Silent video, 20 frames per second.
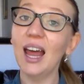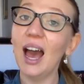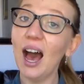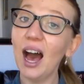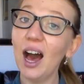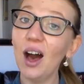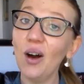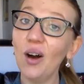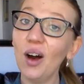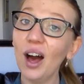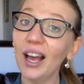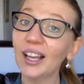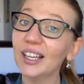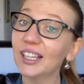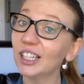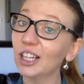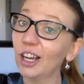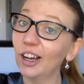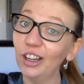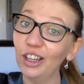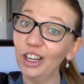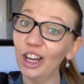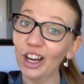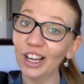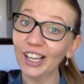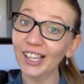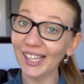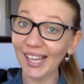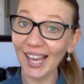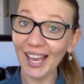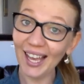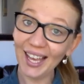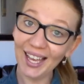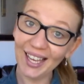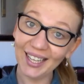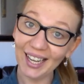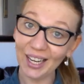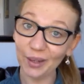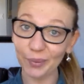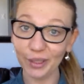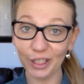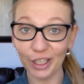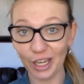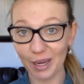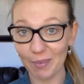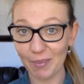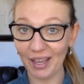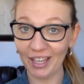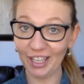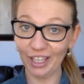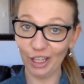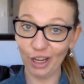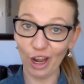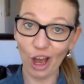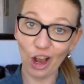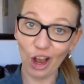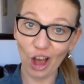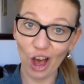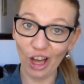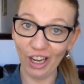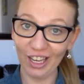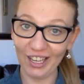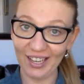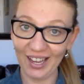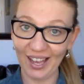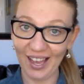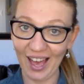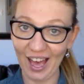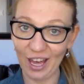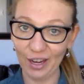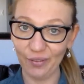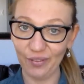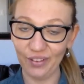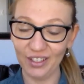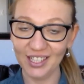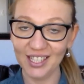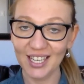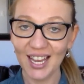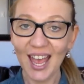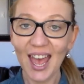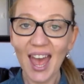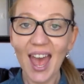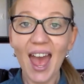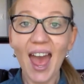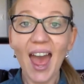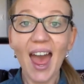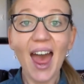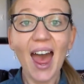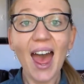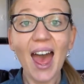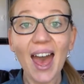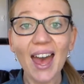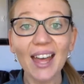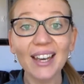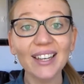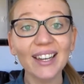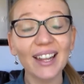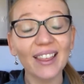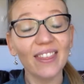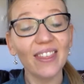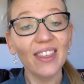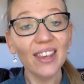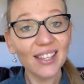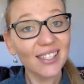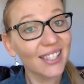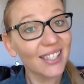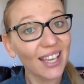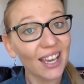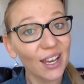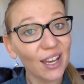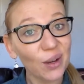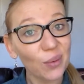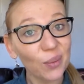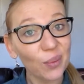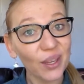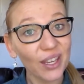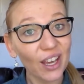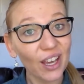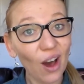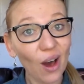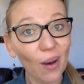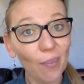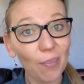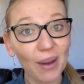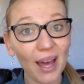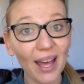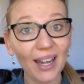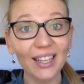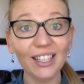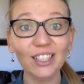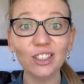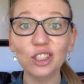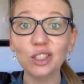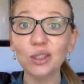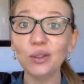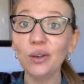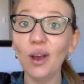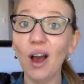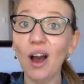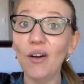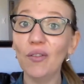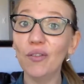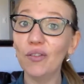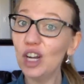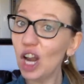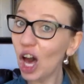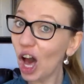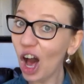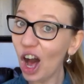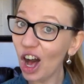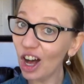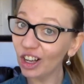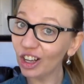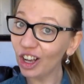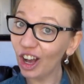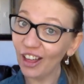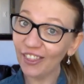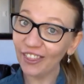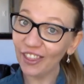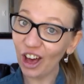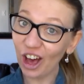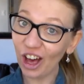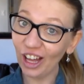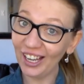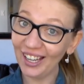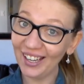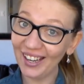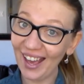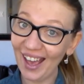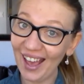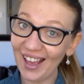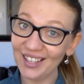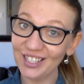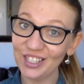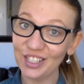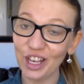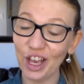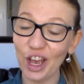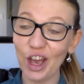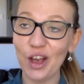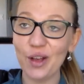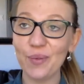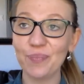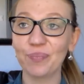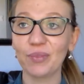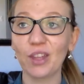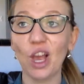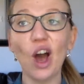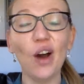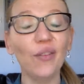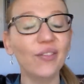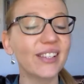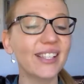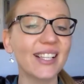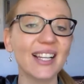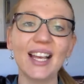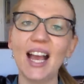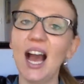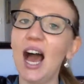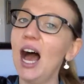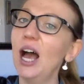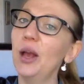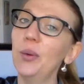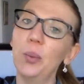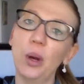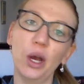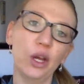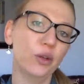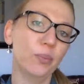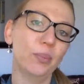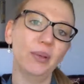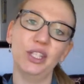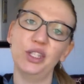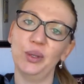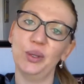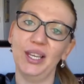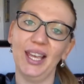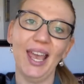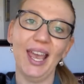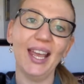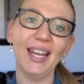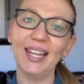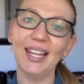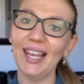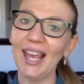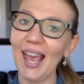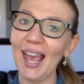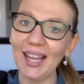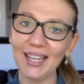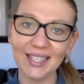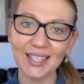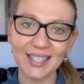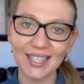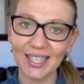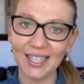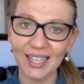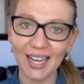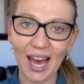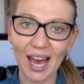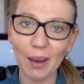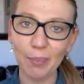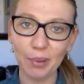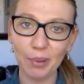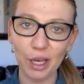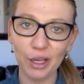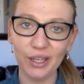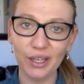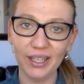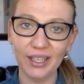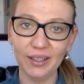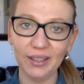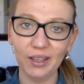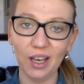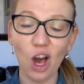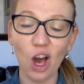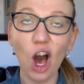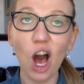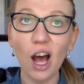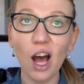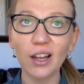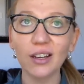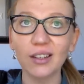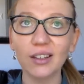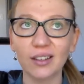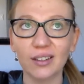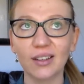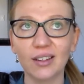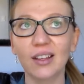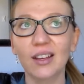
now I can go along again and we're going to make a long holiday out of it. And this year we are planning to vlog on the holiday, so obviously I won't be doing any editing and uploading on